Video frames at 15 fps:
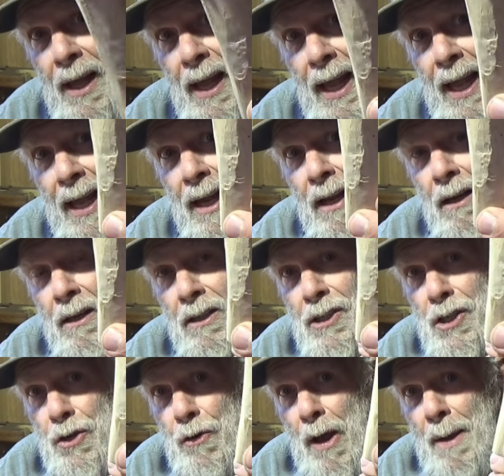and
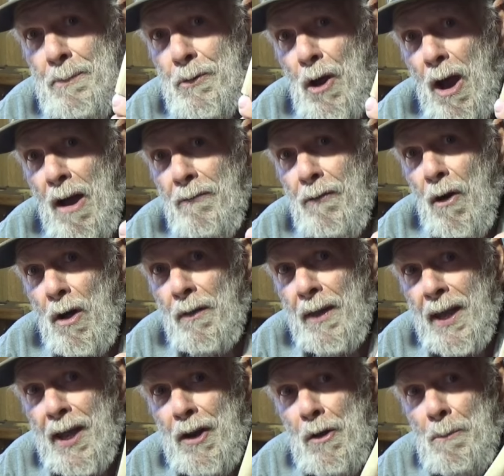scraped off all
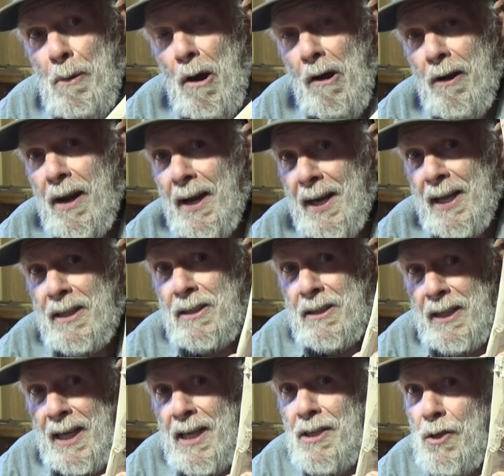the inner bark, and
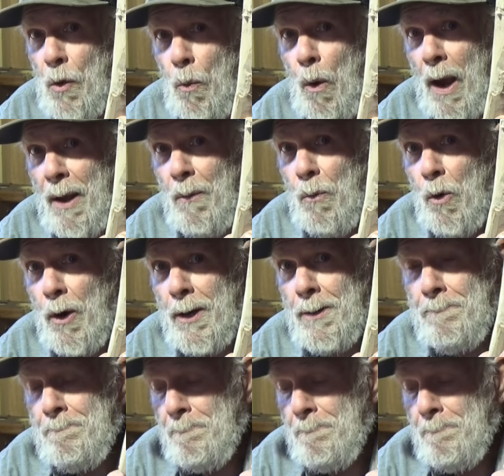it's a white wood.